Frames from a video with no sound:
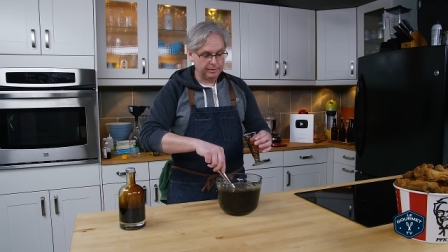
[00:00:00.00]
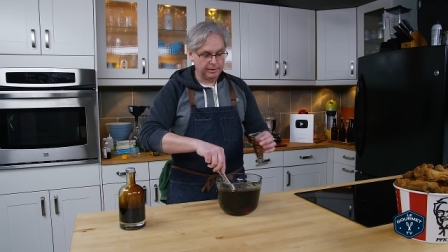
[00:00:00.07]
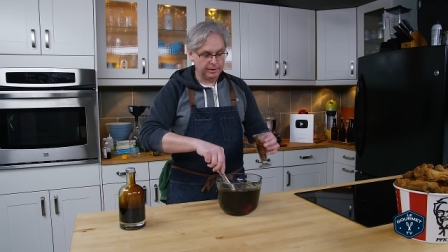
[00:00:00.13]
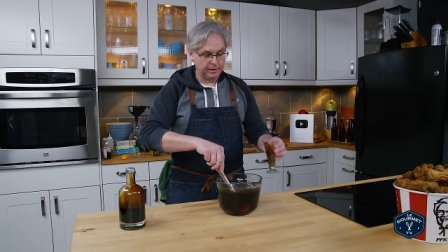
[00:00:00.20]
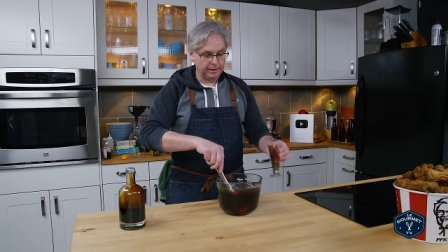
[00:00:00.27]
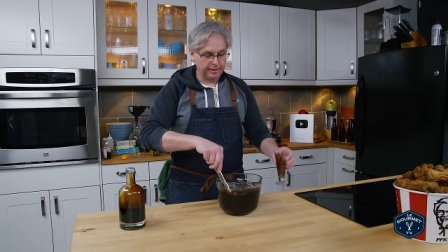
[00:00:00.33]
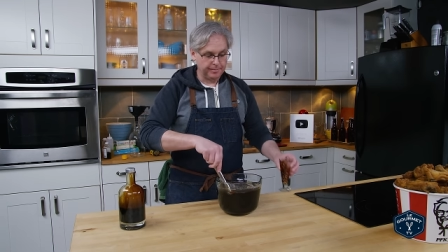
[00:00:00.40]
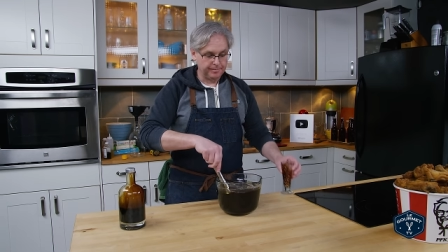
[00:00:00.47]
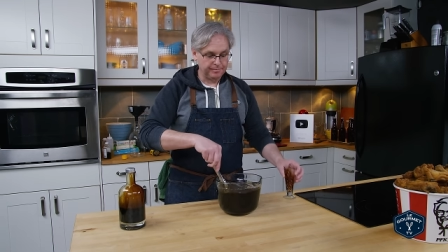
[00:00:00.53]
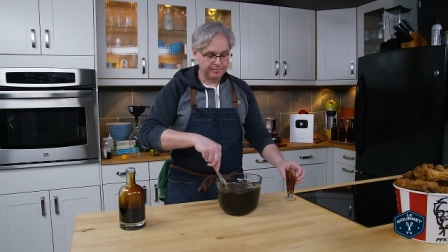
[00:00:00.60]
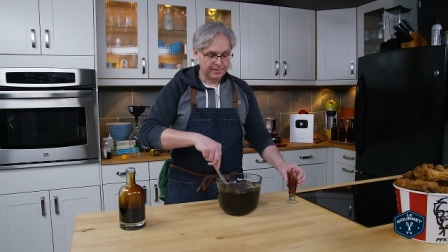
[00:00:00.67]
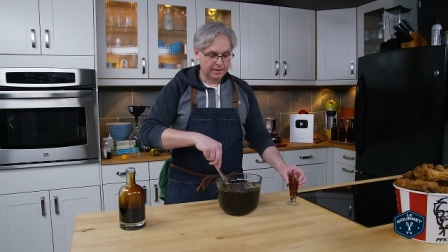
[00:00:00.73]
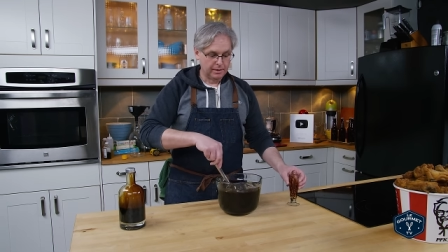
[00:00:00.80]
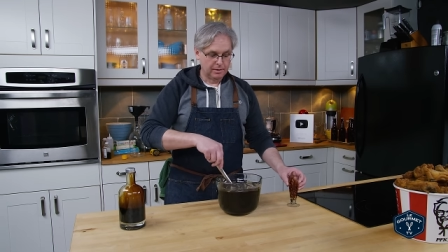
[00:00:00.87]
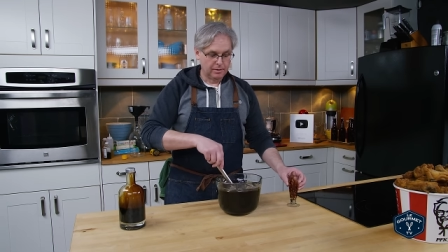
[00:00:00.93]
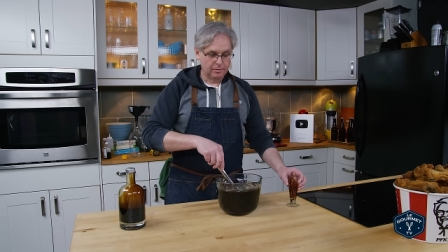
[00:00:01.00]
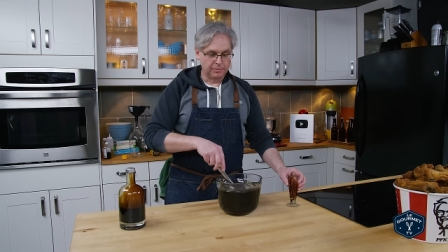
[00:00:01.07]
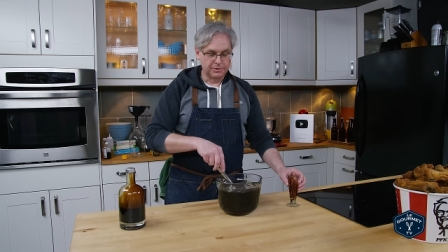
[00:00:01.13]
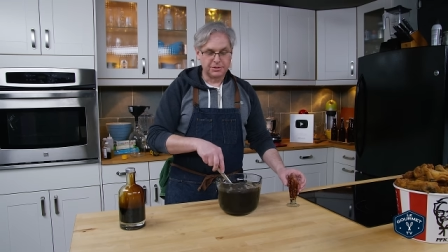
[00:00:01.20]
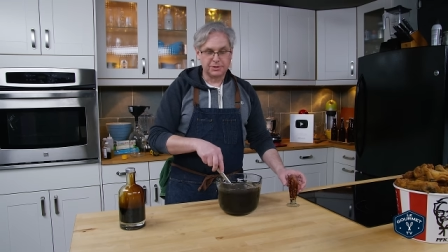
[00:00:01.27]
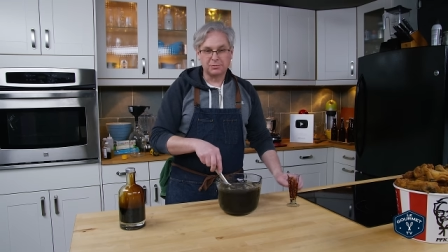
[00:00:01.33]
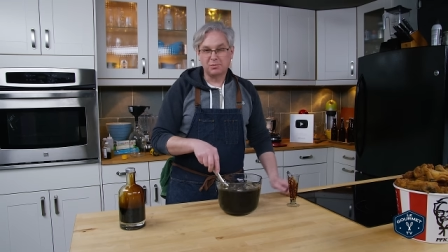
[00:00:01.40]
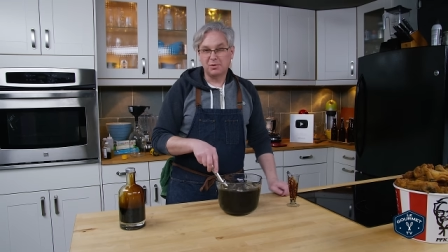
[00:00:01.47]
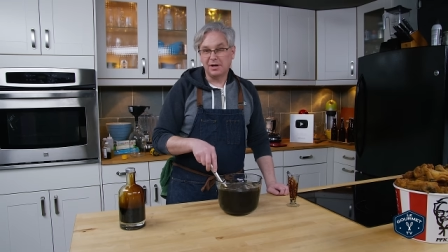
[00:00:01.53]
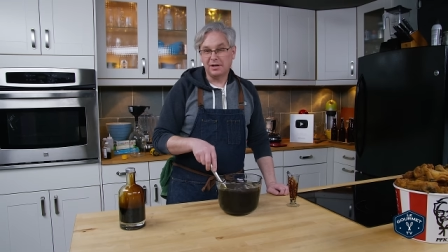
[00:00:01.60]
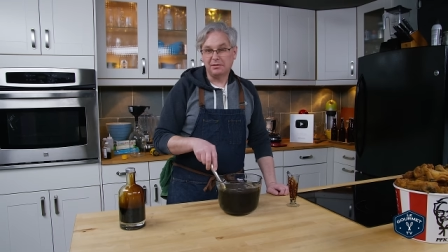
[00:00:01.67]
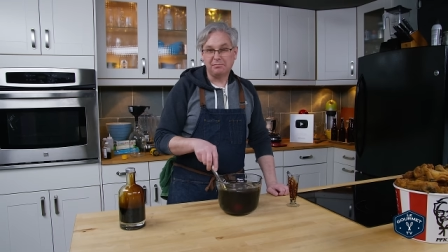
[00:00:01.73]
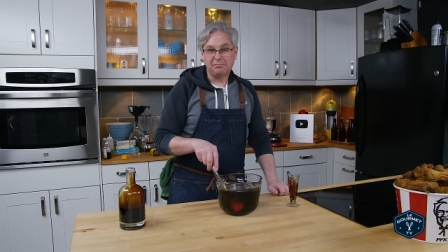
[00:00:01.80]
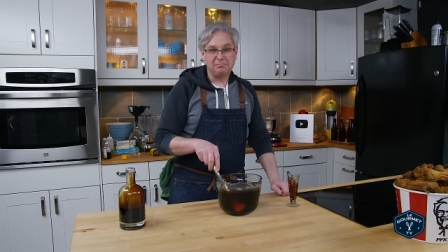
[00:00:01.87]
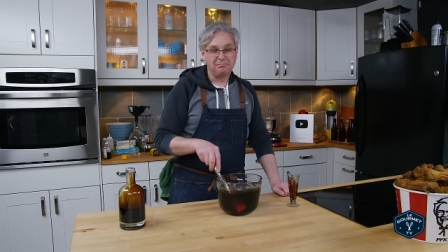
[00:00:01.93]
um, which is what,